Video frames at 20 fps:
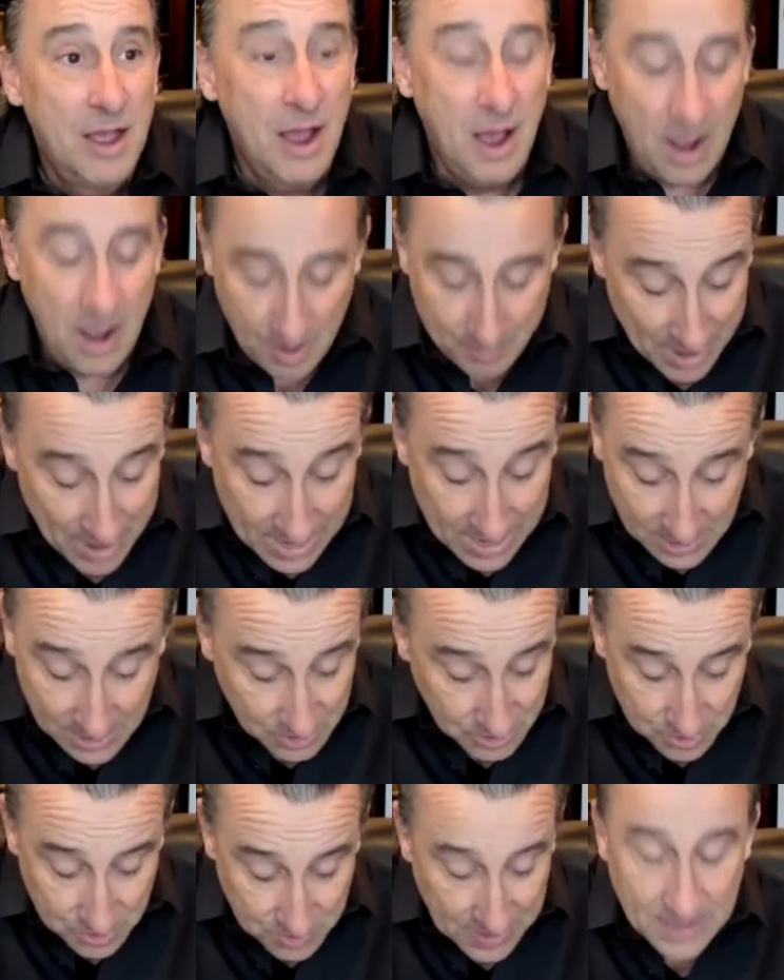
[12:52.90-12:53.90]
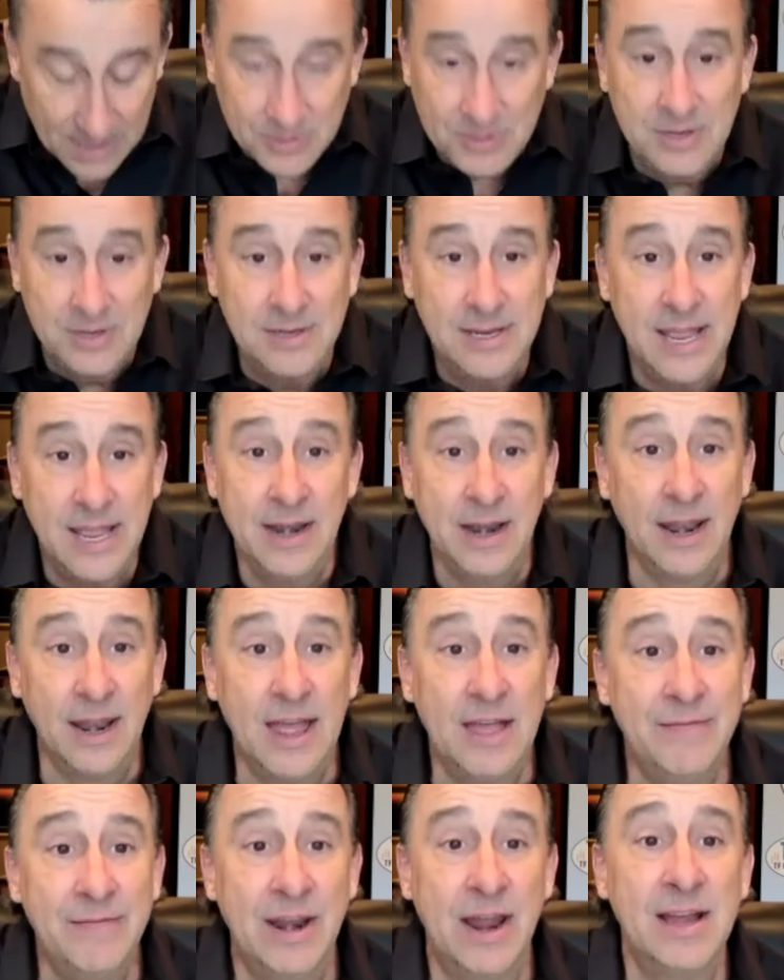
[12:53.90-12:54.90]
yeah. I back in 2010,
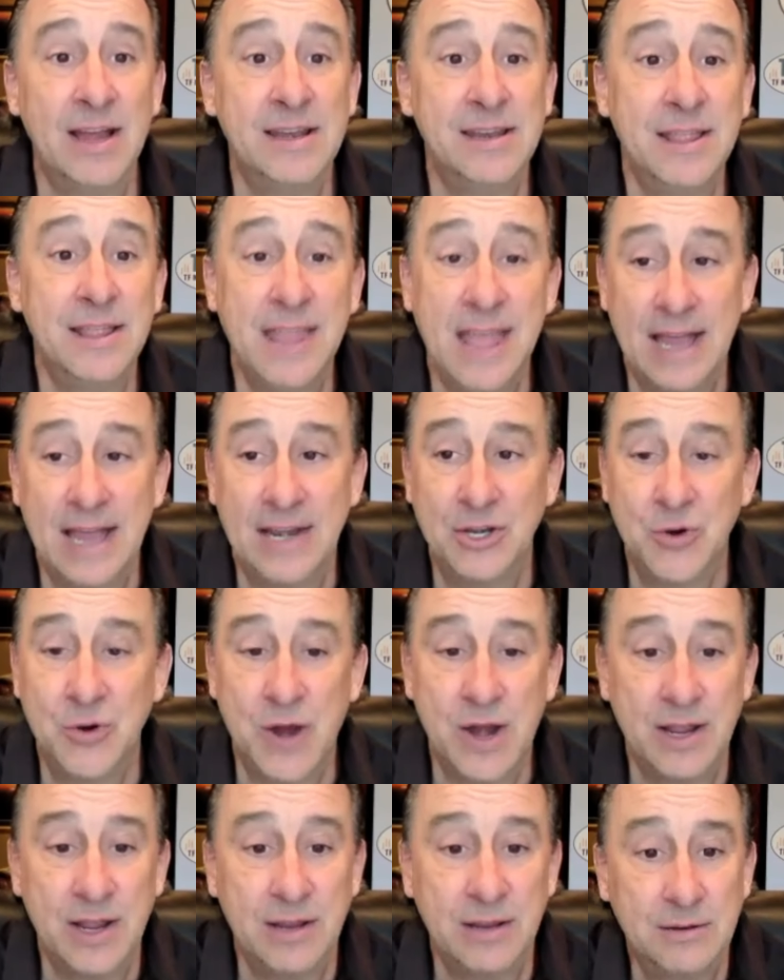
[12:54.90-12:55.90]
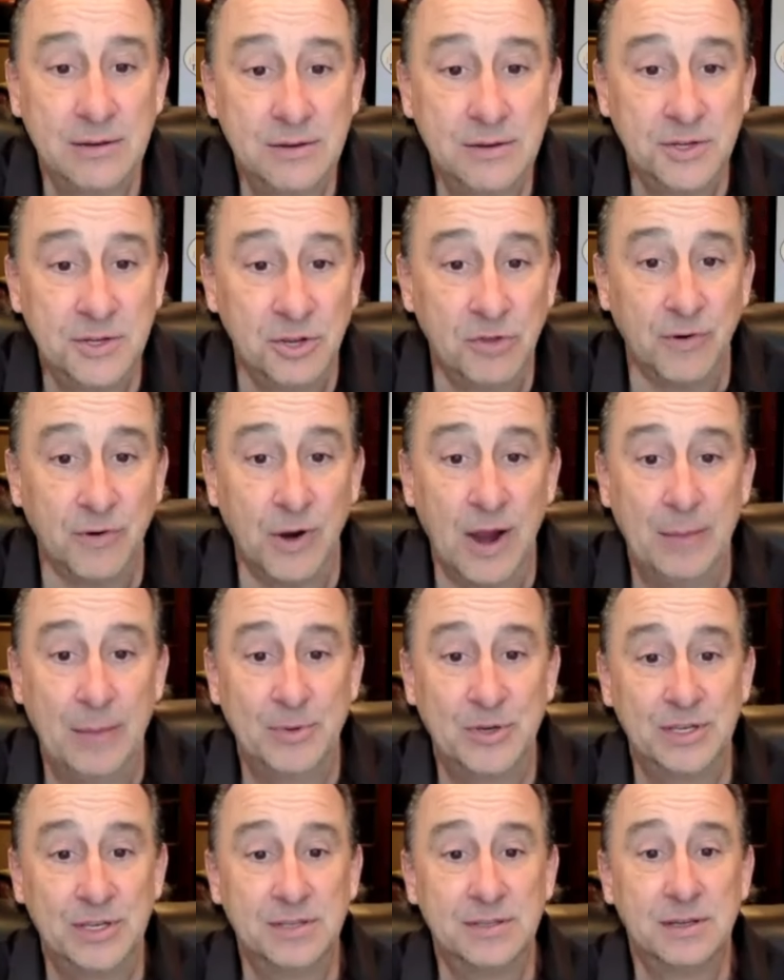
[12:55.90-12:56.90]
11, I did that trading silver
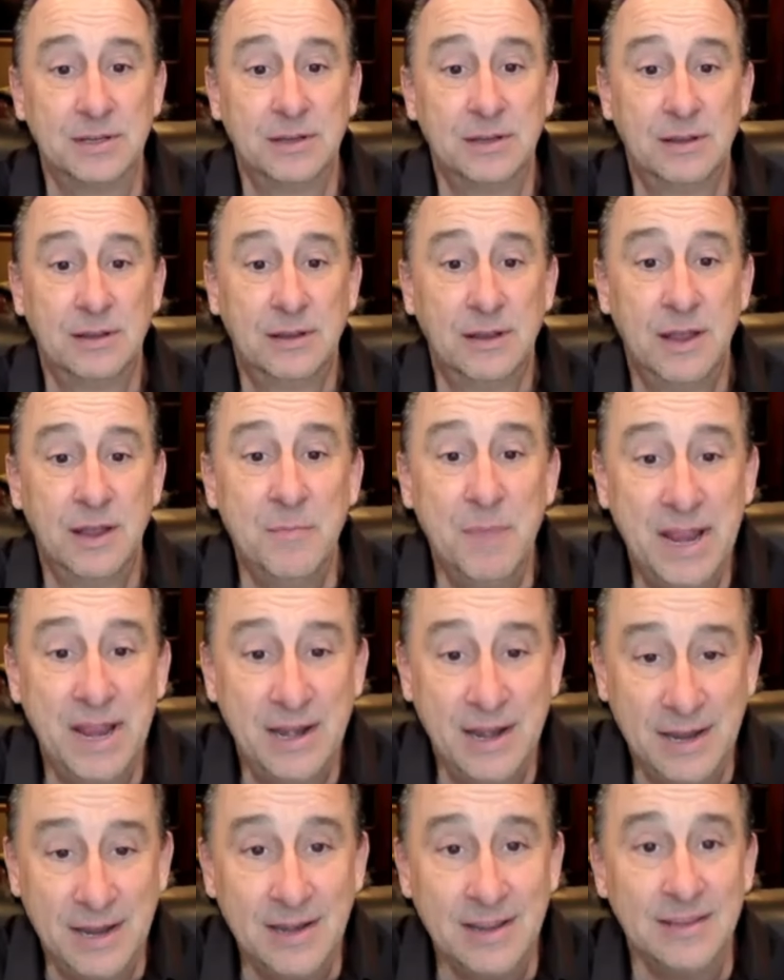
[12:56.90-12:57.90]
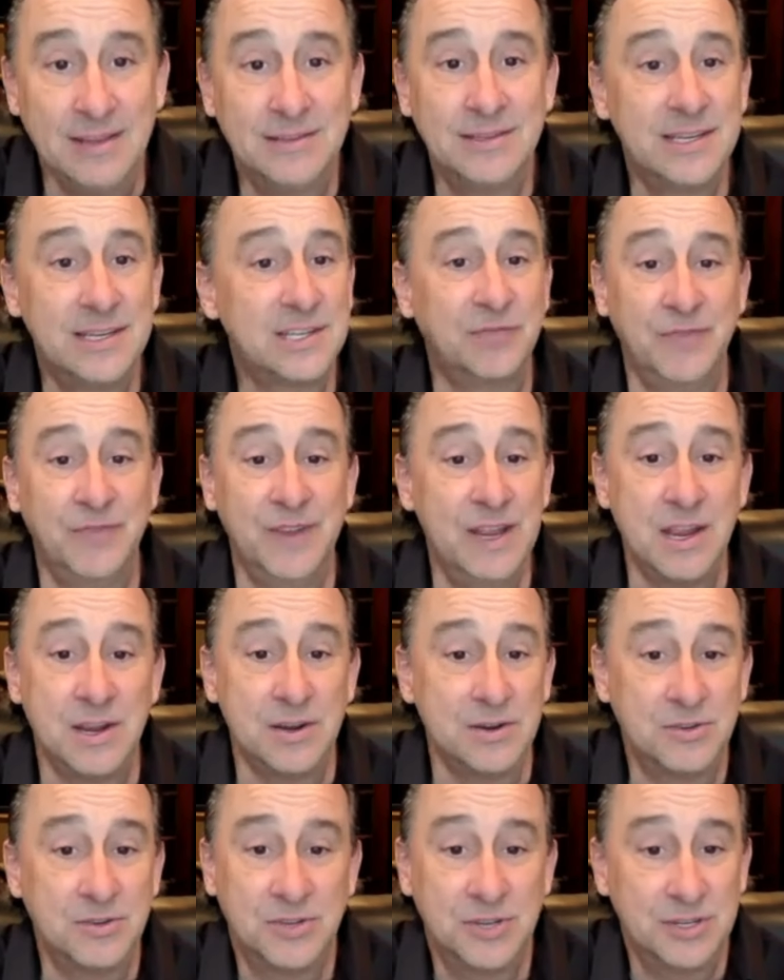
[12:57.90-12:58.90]
options and made mm-hmm. into the six
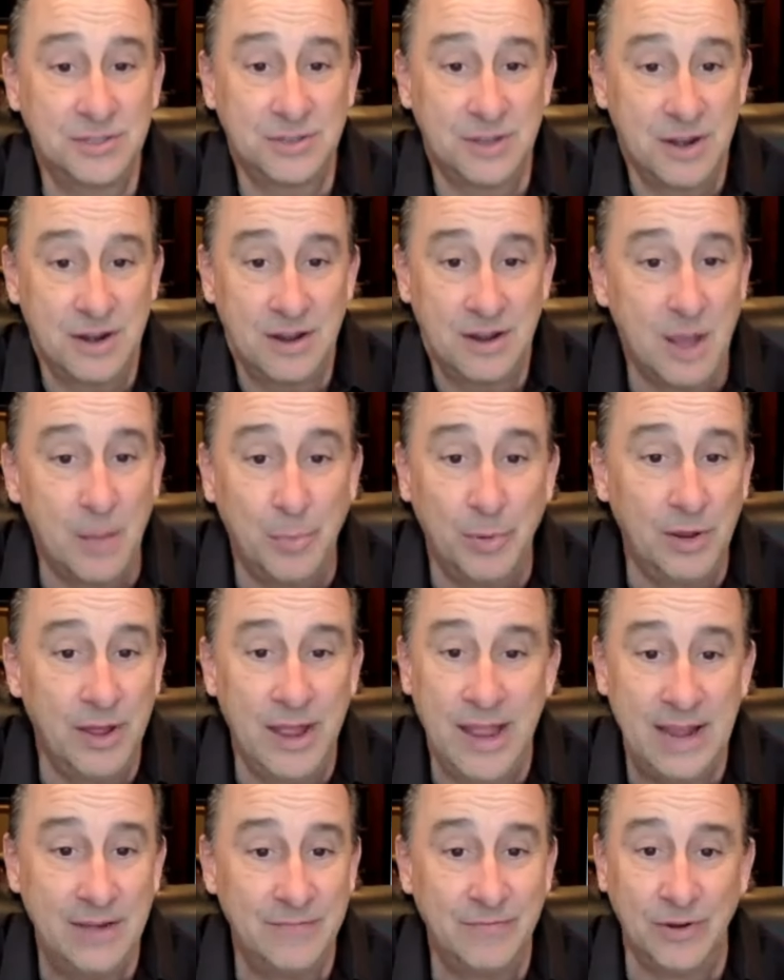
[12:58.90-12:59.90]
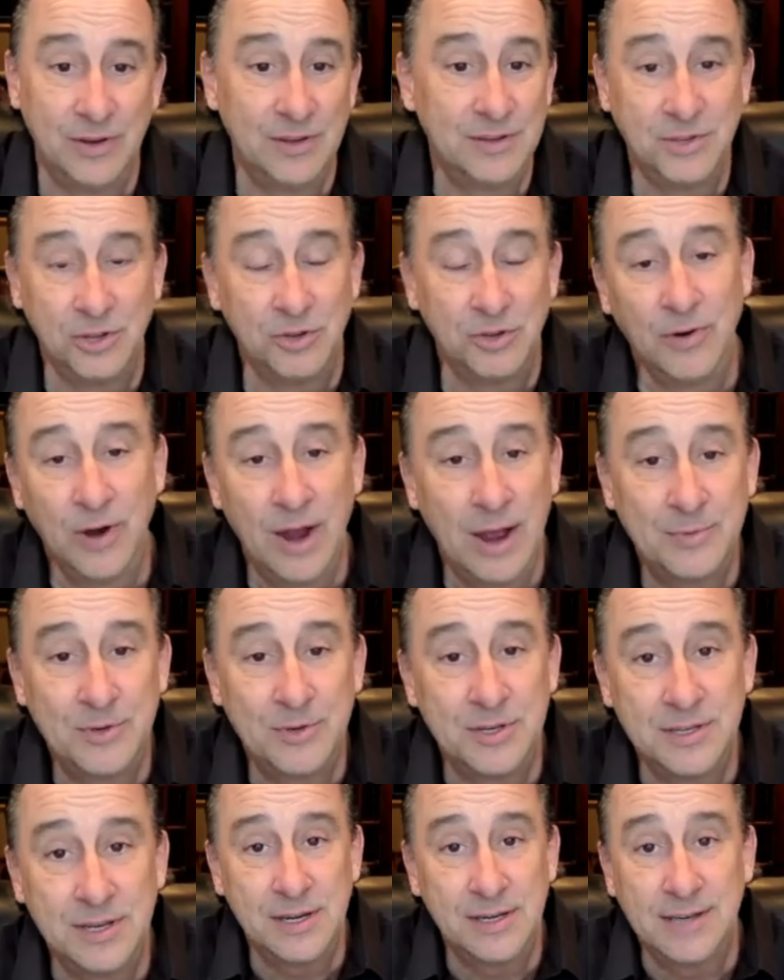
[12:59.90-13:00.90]
figures just on a couple of handful of silver
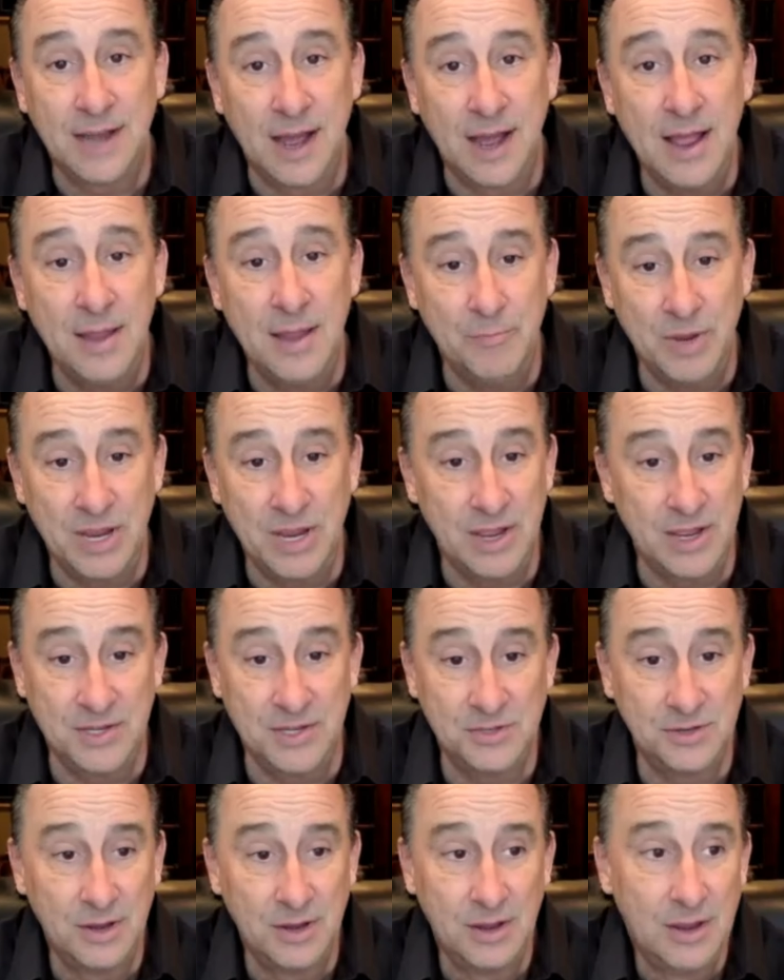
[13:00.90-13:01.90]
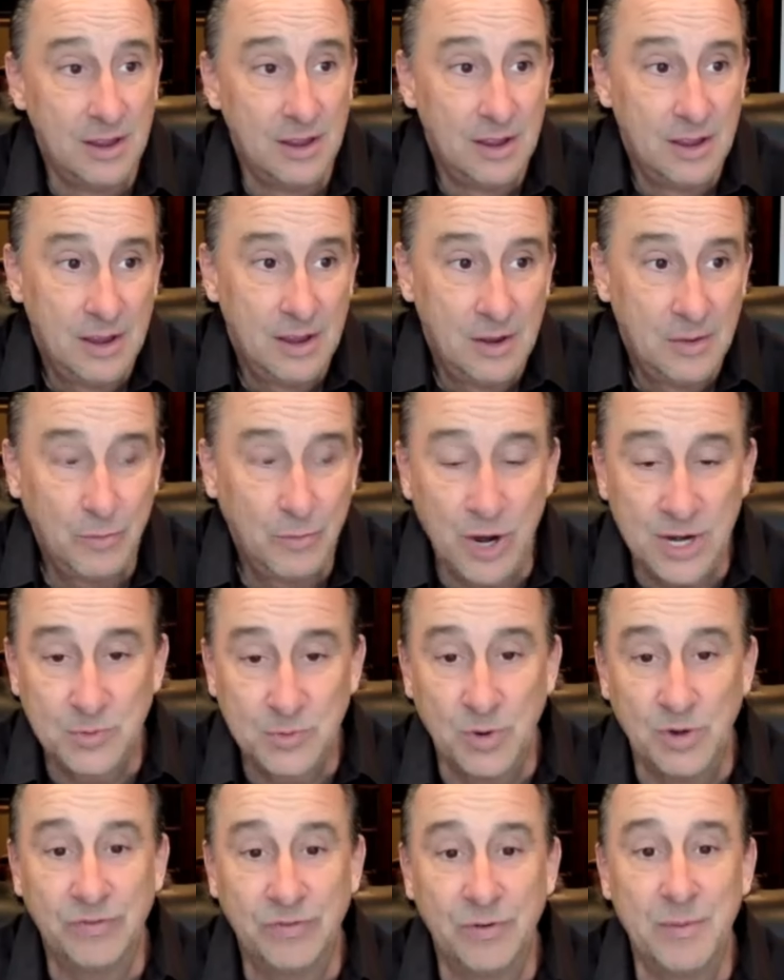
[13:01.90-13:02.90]
options time because price
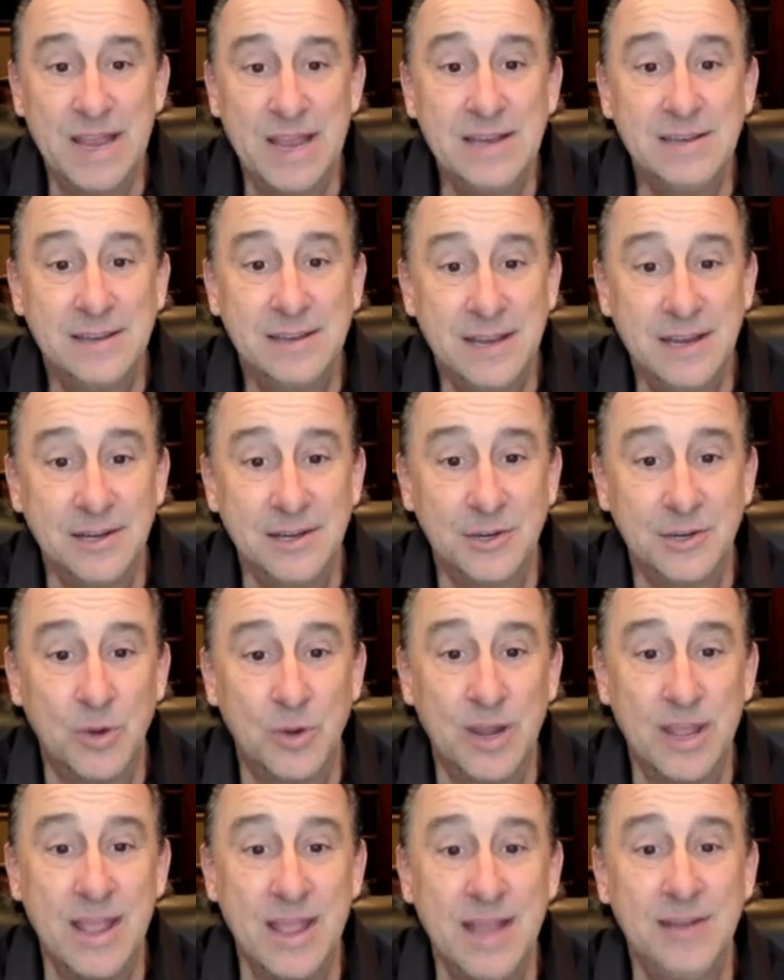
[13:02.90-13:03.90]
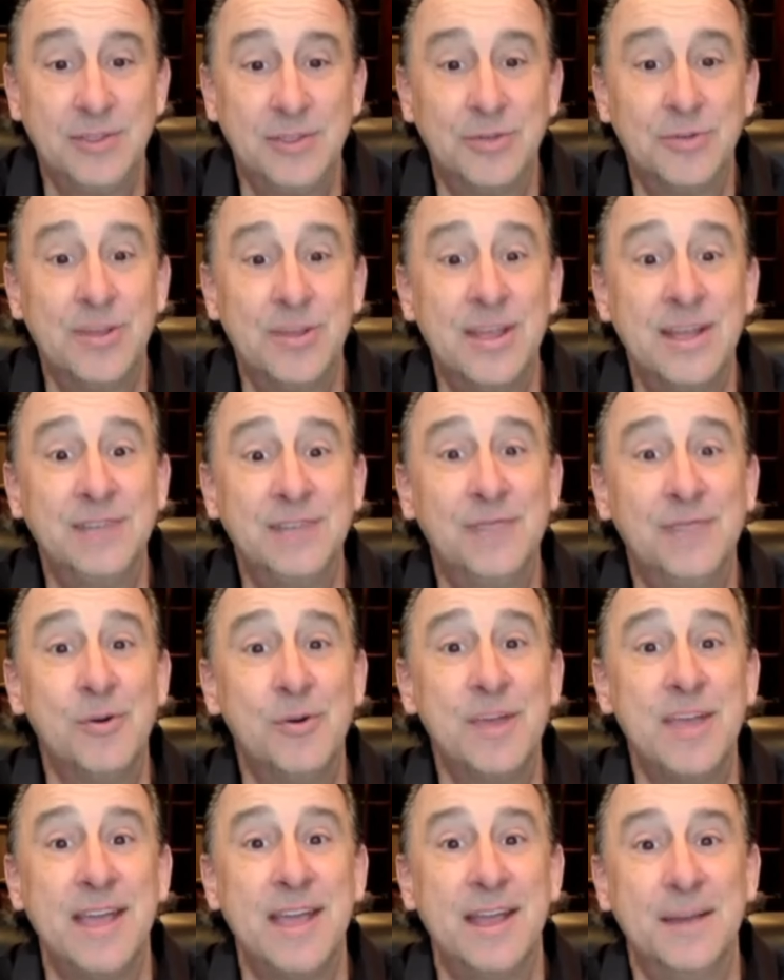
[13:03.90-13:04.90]
went from 18 to 28 to 38 to
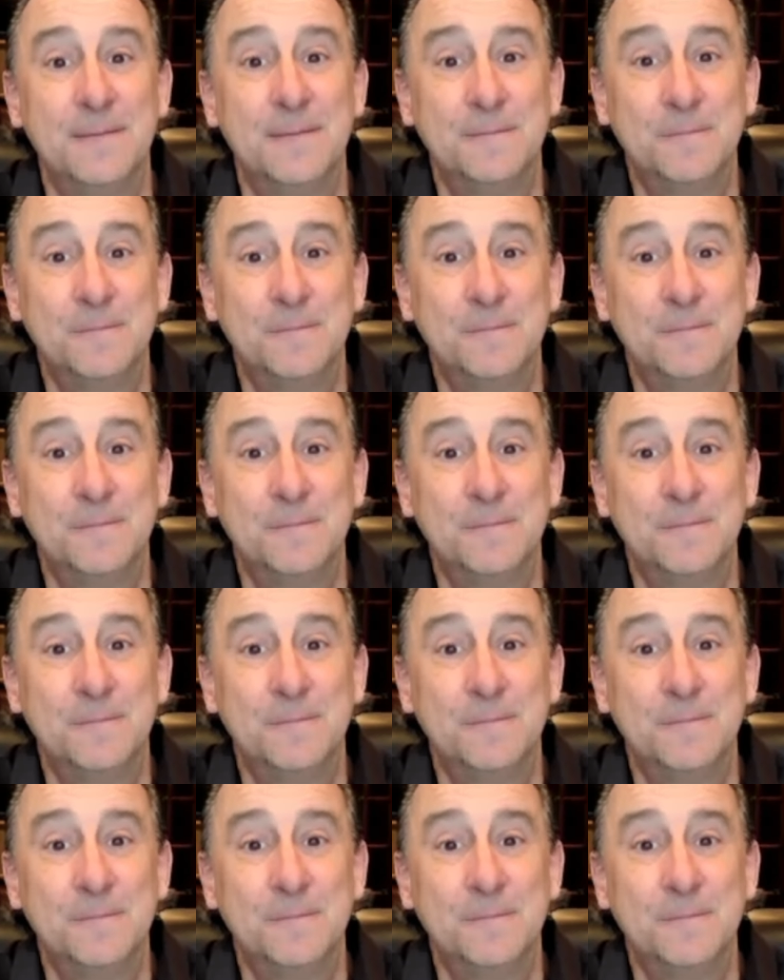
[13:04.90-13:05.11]
48.